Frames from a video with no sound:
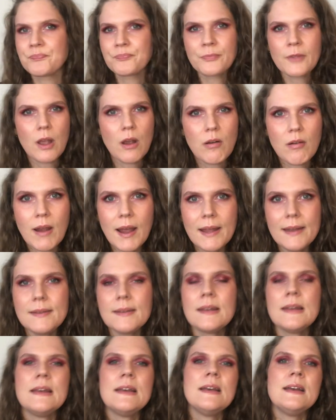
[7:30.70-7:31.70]
All right.
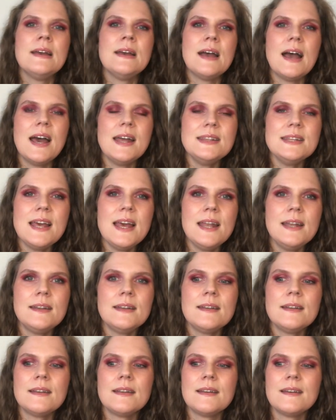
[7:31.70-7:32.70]
And
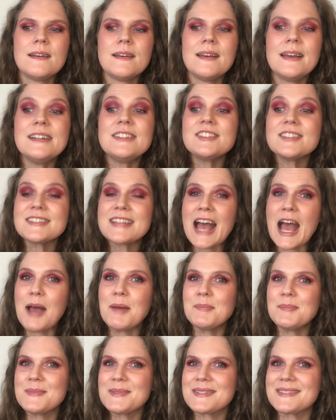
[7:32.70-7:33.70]
then it just
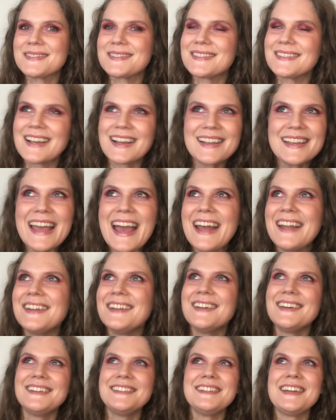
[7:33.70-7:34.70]
happens,
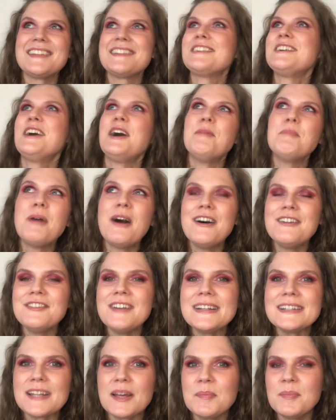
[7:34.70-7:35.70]
again, another
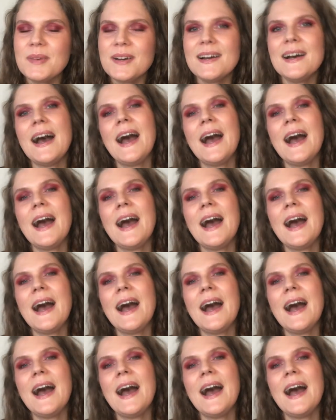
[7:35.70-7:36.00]
perfect number.